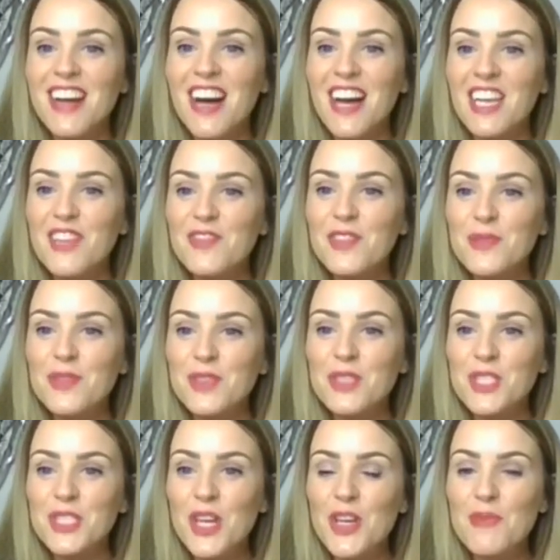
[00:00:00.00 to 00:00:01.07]
I love you all
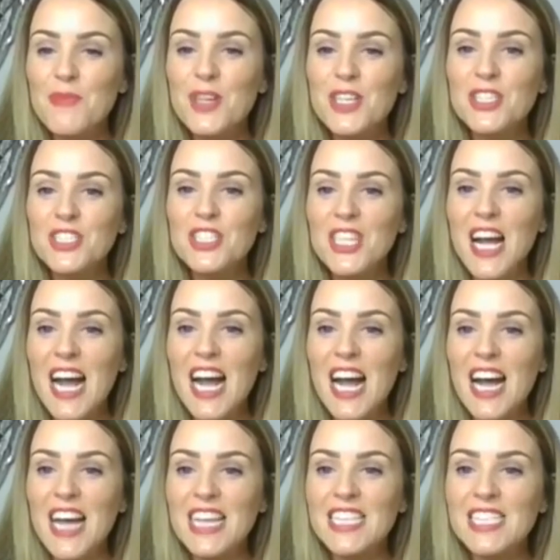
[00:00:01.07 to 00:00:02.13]
so much.
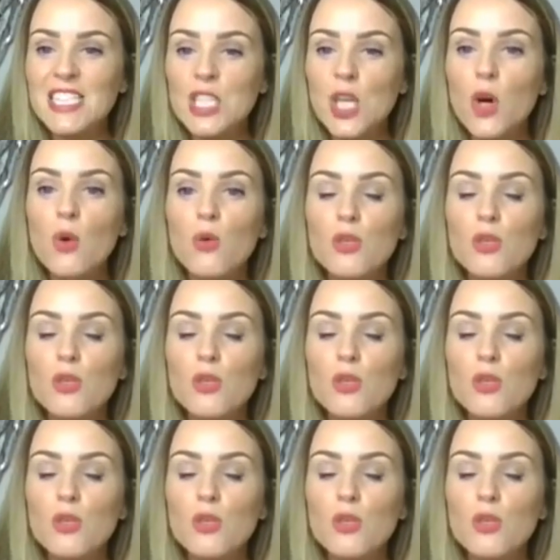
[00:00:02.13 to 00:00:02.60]
And oh,